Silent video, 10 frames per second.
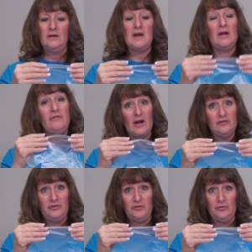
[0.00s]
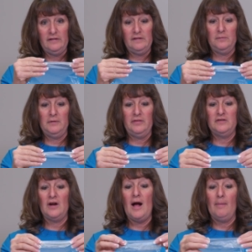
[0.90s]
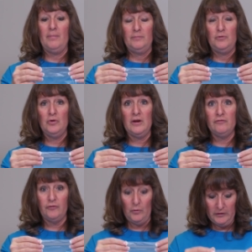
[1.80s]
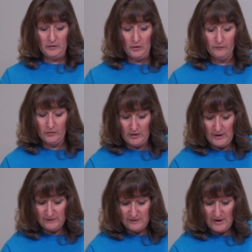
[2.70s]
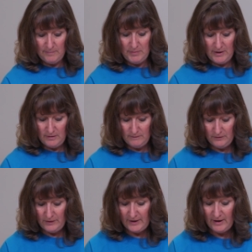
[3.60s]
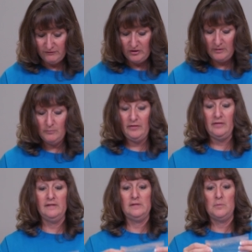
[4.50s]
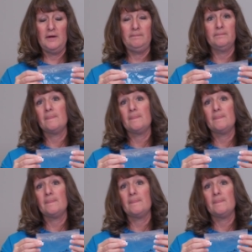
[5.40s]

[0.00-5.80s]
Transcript: Now you've got 2 choices with the top. You can fold it over and tape it like I've done with this one,